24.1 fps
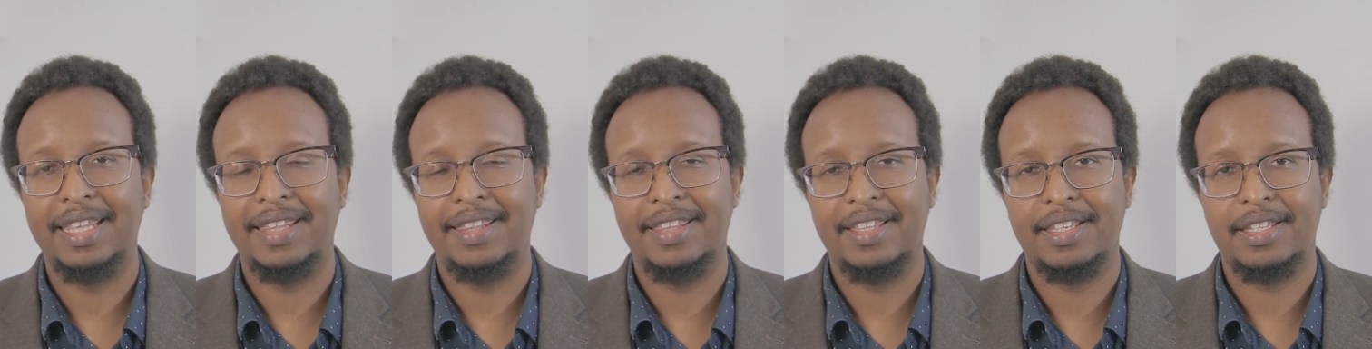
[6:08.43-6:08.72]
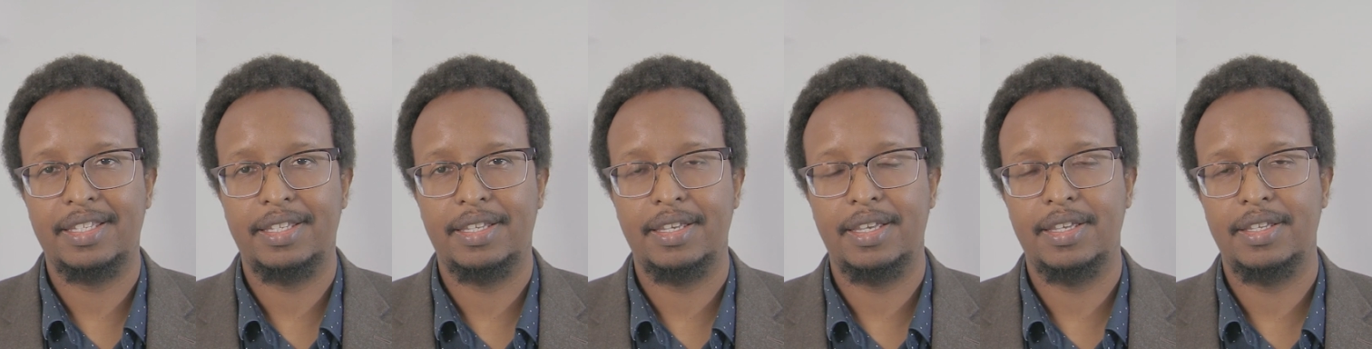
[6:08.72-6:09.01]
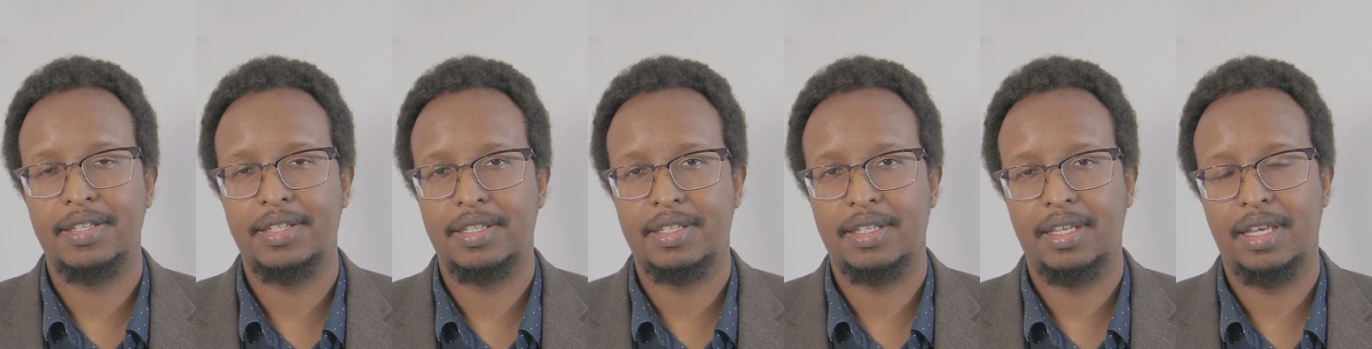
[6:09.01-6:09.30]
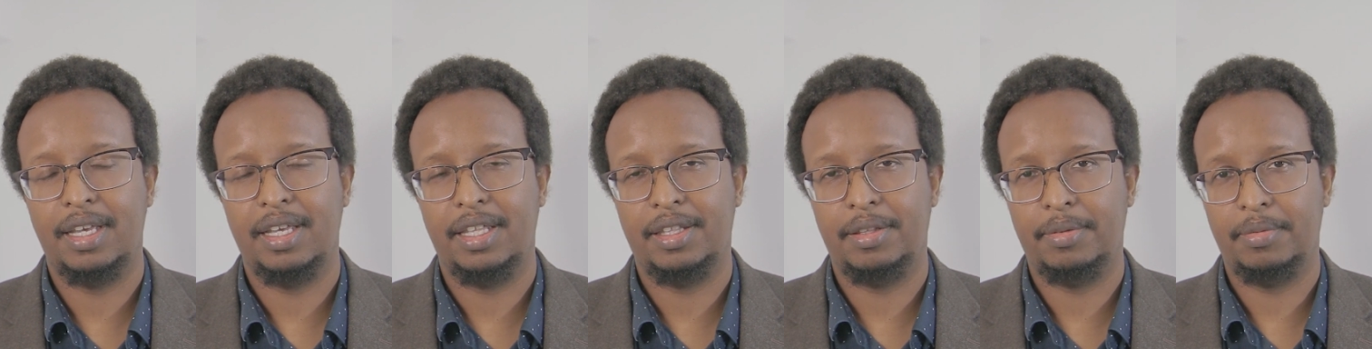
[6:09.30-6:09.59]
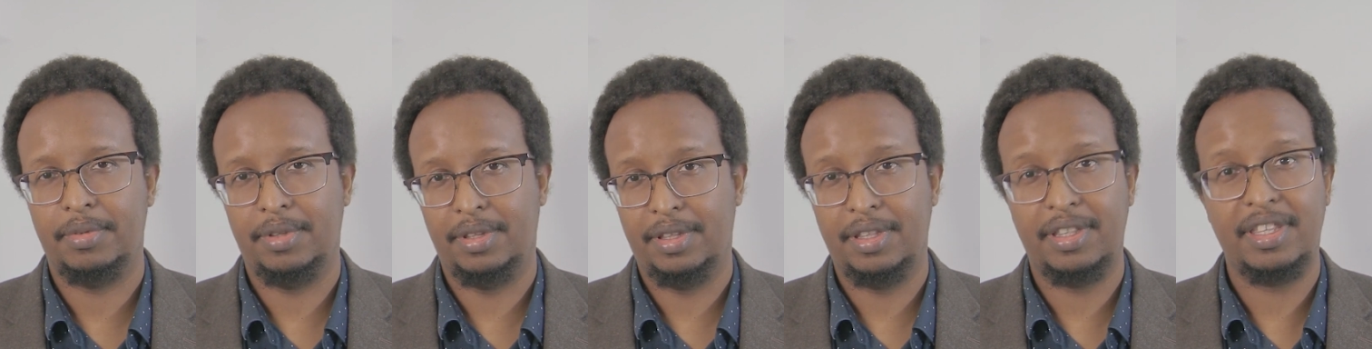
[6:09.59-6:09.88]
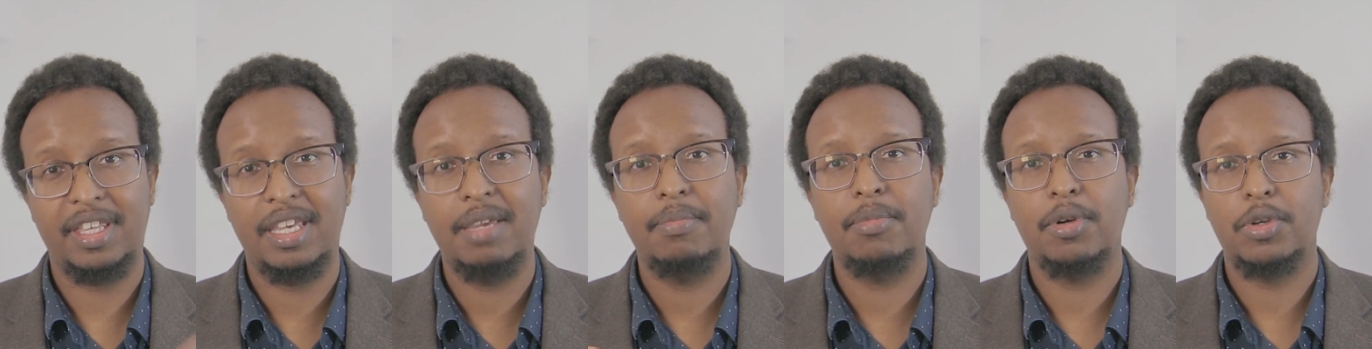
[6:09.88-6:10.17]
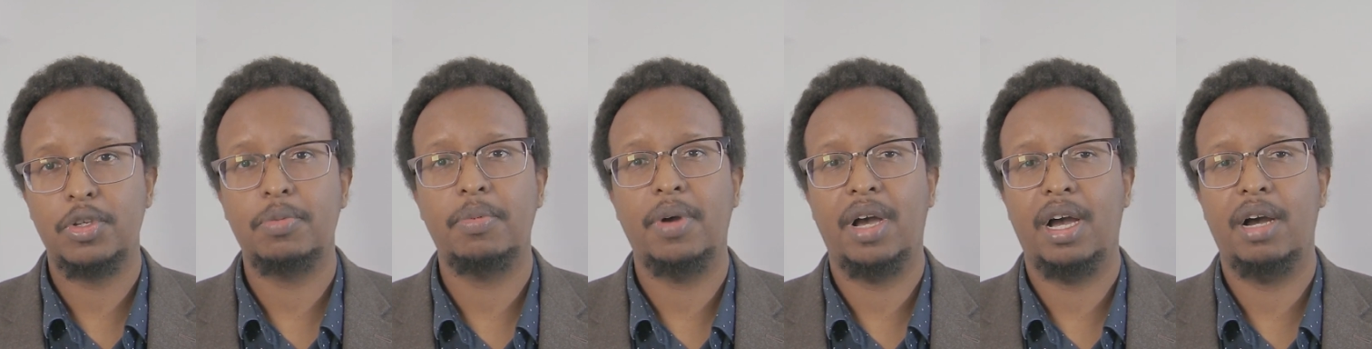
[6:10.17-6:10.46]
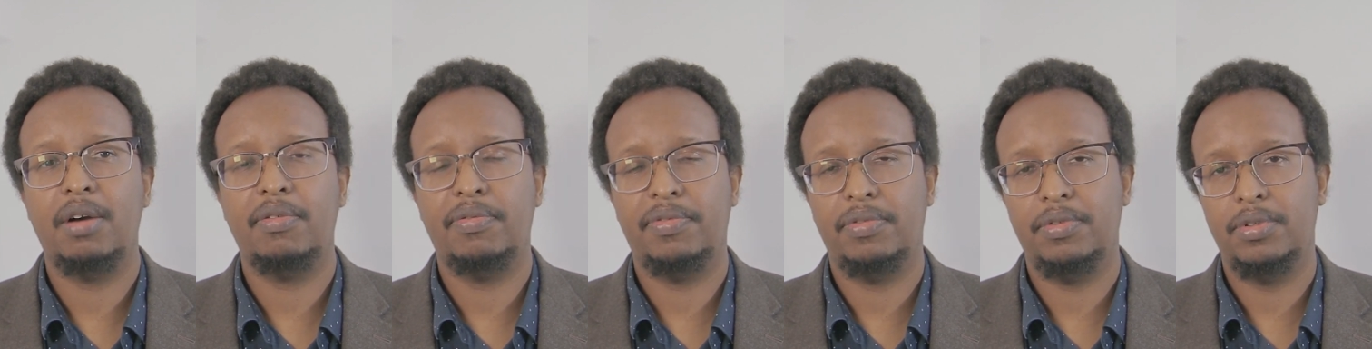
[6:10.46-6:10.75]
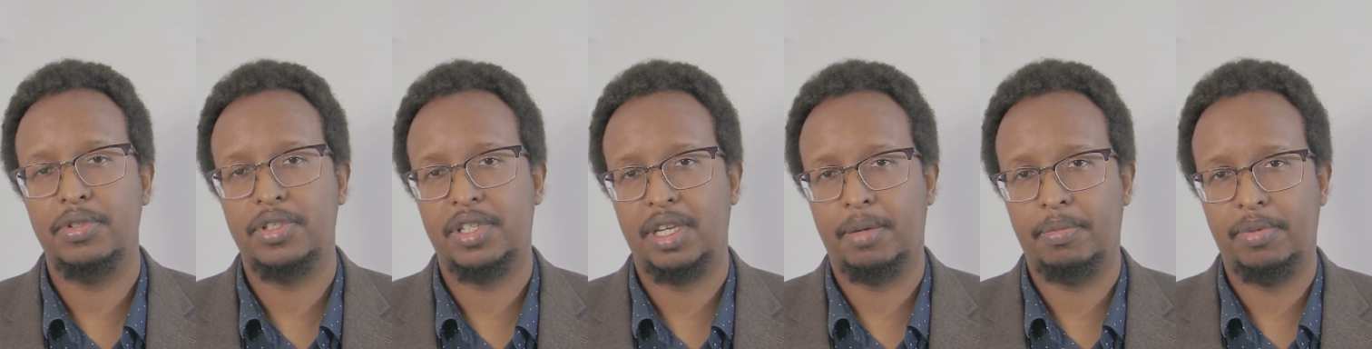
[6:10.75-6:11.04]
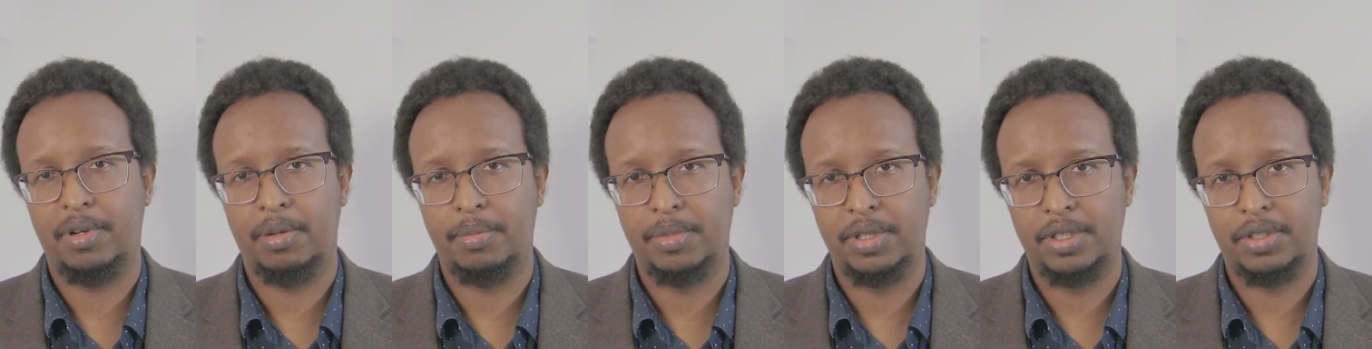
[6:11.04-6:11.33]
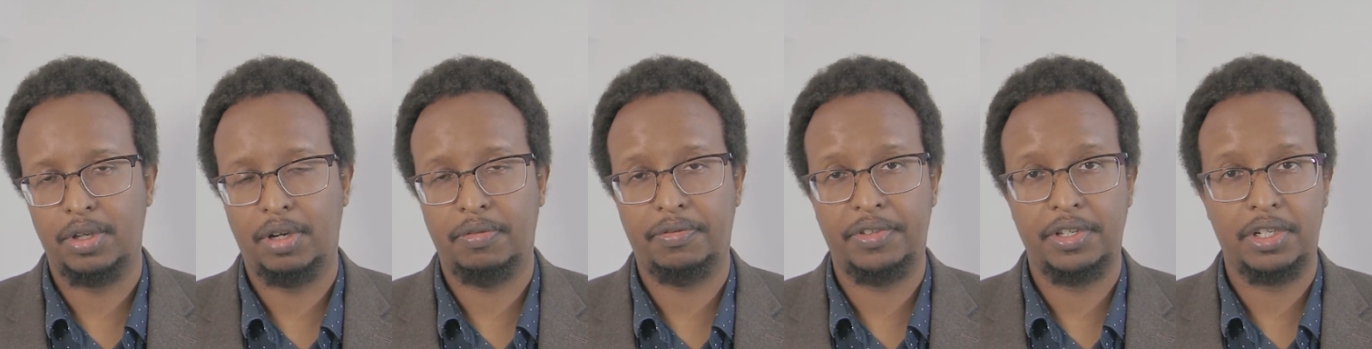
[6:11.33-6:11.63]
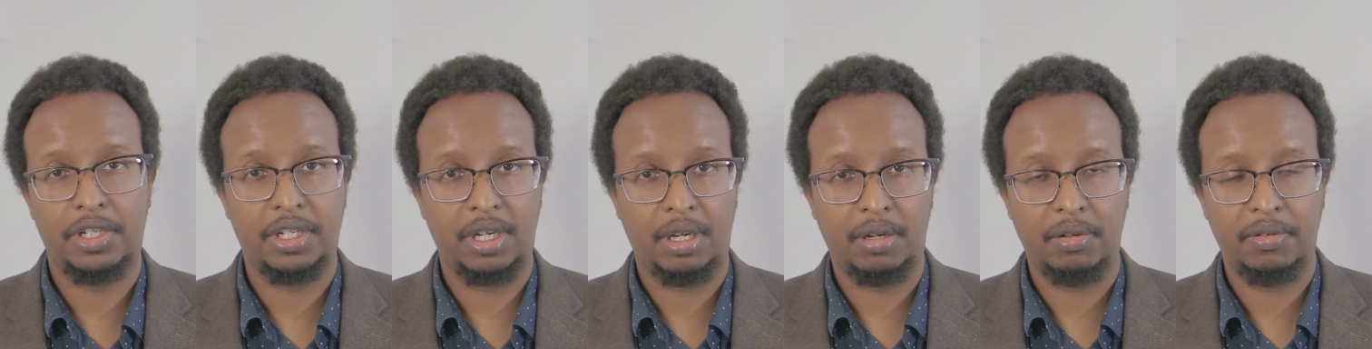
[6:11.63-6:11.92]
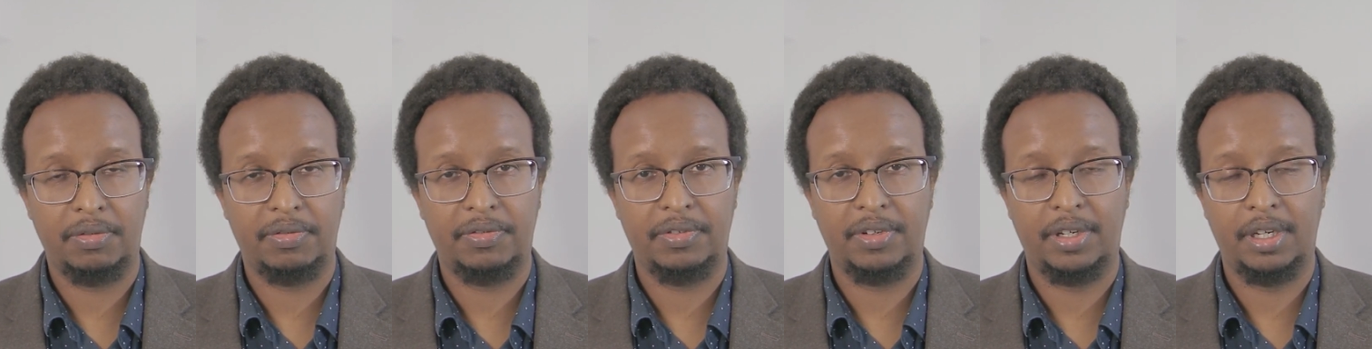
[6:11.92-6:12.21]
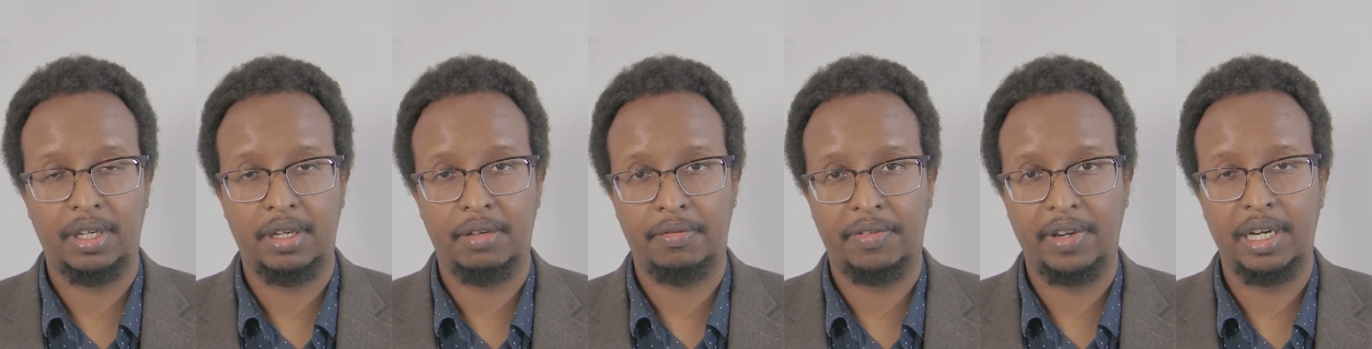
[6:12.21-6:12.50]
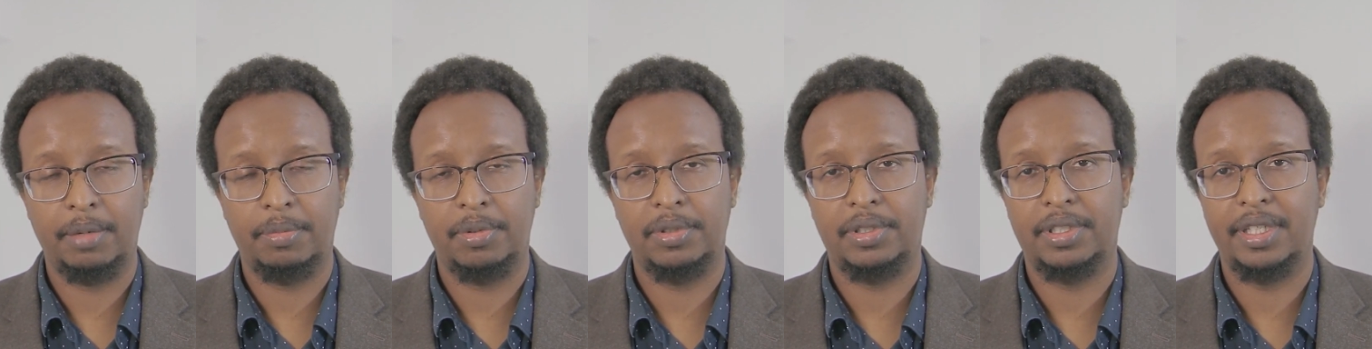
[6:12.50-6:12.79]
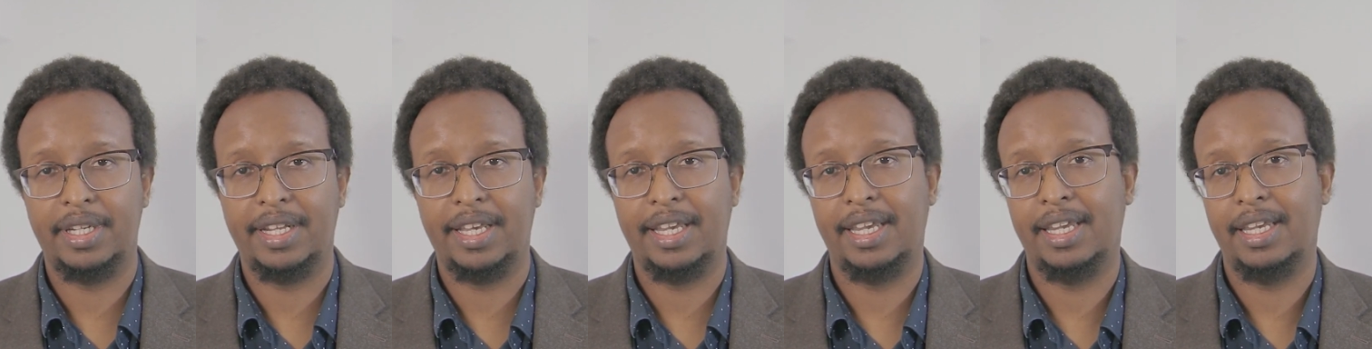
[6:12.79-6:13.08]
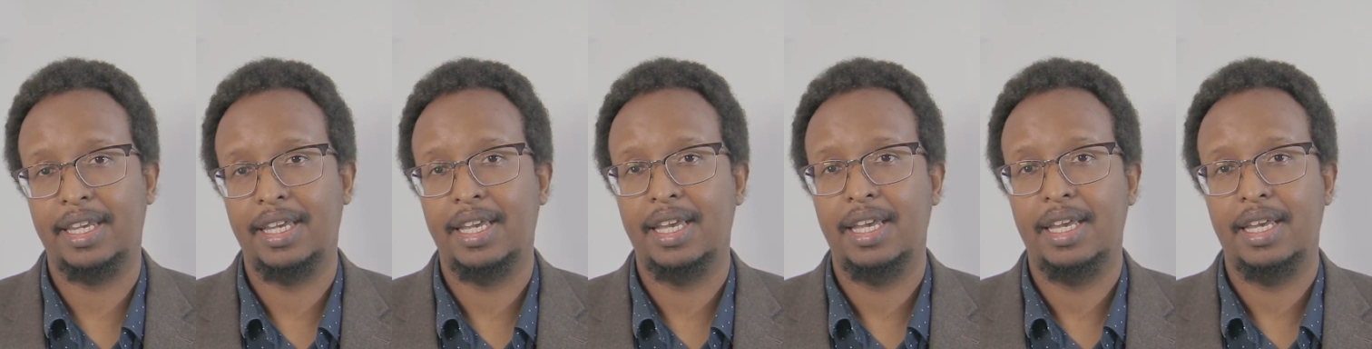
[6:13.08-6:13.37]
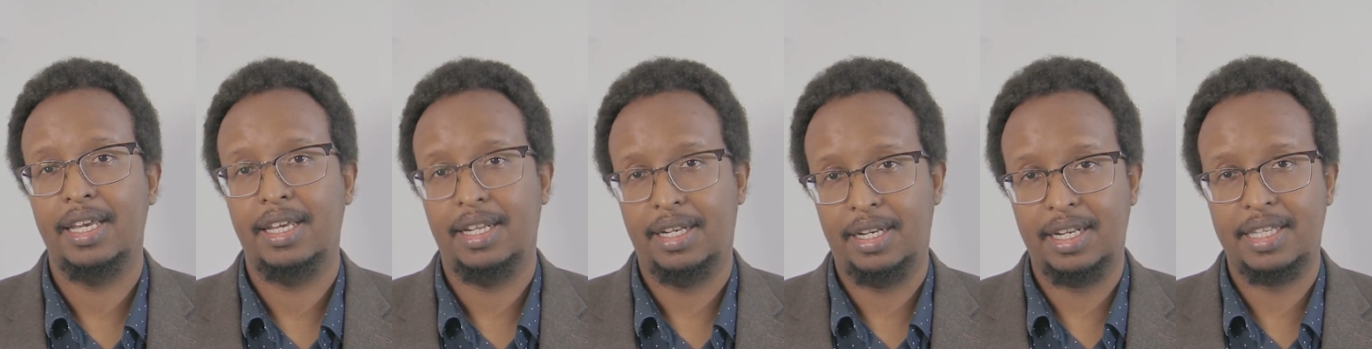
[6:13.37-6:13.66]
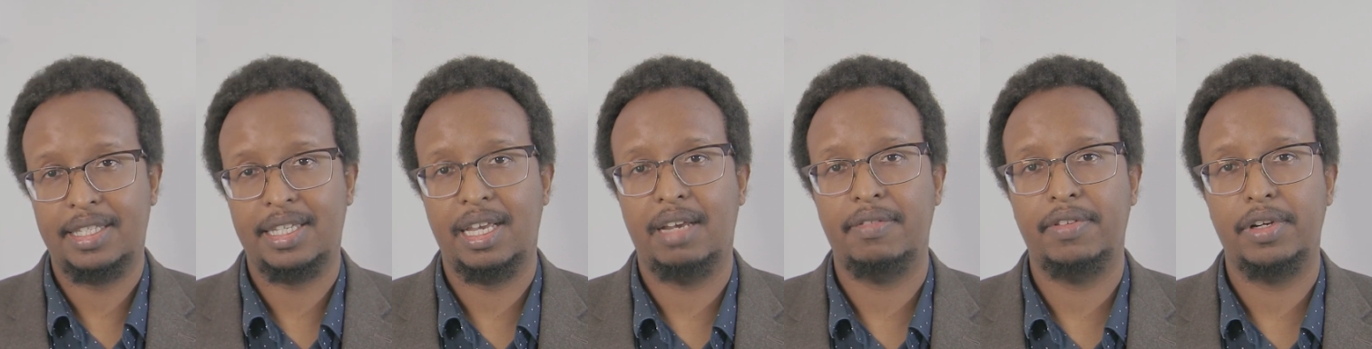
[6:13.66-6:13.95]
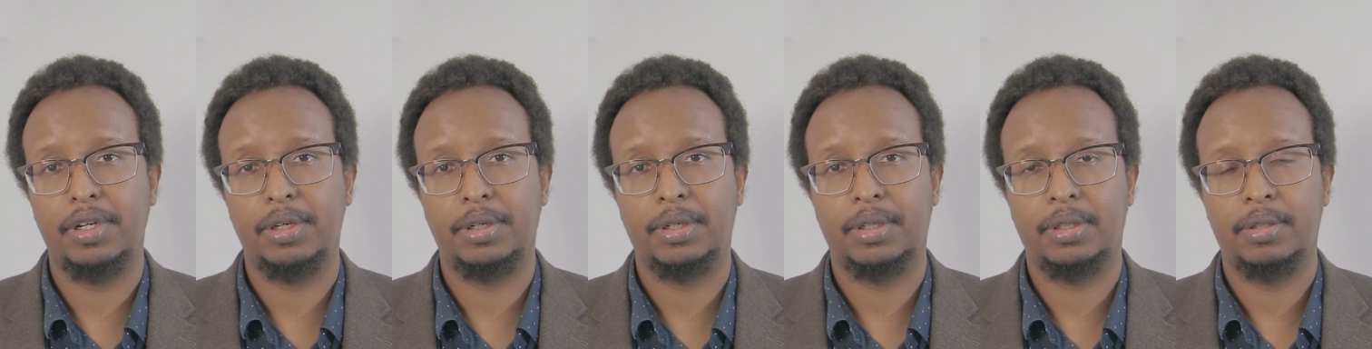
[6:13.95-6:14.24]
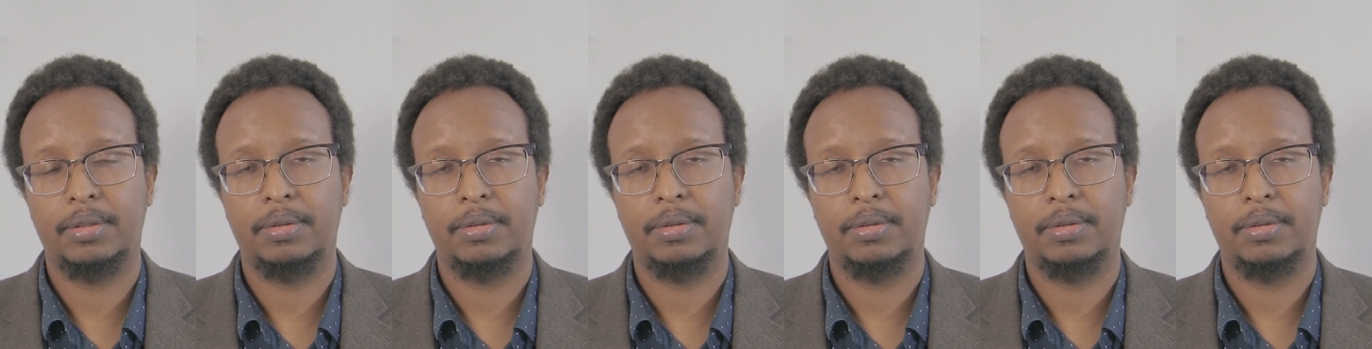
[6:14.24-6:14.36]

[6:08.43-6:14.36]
this is the most powerful supplement off the shelf available today. Let's have a look.